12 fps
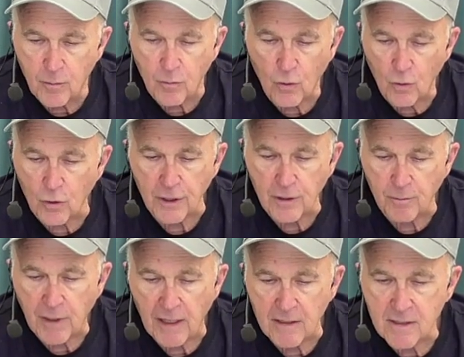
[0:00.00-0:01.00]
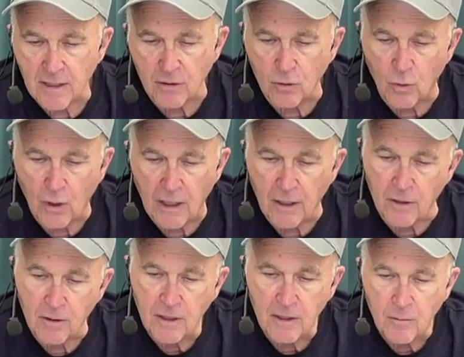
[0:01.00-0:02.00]
or you can buy single wire.
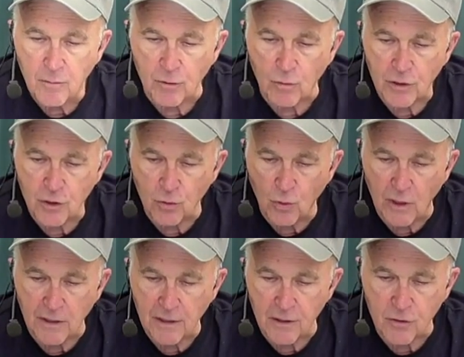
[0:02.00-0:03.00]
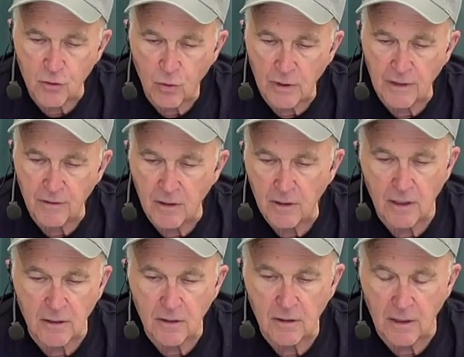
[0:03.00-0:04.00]
But what you want is
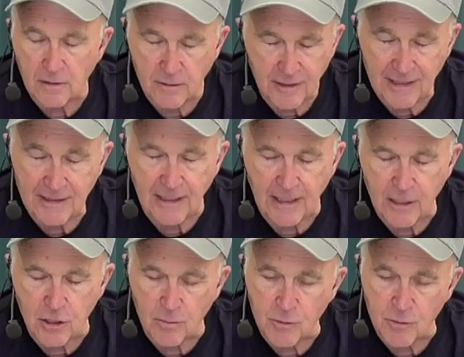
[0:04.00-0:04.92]
10 gauge